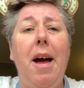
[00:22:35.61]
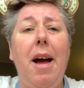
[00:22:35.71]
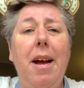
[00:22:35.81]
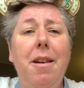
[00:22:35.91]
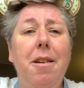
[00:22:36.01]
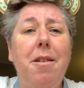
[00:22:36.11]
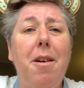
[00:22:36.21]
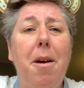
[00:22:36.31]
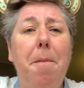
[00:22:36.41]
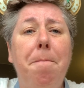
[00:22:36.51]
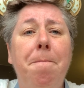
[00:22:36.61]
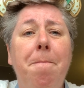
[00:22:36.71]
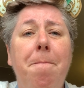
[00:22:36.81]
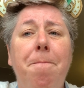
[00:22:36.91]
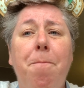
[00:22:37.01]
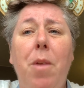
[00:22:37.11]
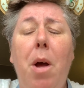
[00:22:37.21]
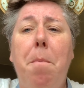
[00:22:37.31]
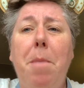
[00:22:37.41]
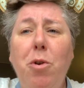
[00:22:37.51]
And
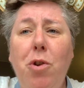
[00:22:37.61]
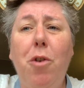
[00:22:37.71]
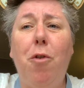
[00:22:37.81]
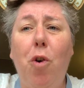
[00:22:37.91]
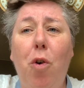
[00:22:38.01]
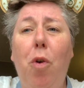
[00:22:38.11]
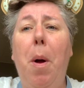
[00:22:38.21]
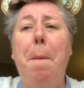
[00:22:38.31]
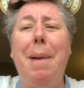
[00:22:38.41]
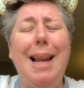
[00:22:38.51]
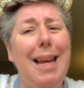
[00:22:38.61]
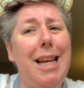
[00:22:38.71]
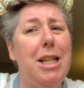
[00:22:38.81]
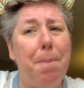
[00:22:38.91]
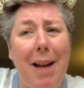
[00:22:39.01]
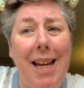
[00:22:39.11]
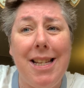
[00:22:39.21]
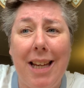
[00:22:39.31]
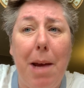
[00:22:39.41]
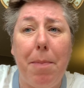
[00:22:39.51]
most of all, please
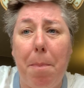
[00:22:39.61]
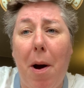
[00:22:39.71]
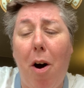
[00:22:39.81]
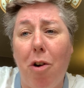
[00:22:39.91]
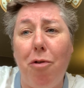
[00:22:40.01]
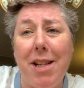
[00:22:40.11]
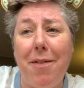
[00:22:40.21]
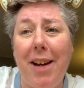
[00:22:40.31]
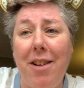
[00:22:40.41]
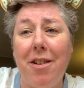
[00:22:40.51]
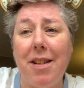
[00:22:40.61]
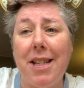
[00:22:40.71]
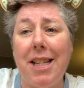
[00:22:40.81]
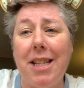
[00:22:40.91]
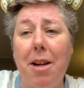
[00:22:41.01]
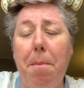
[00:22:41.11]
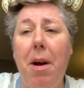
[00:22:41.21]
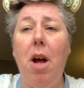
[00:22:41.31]
keep the park reservation system,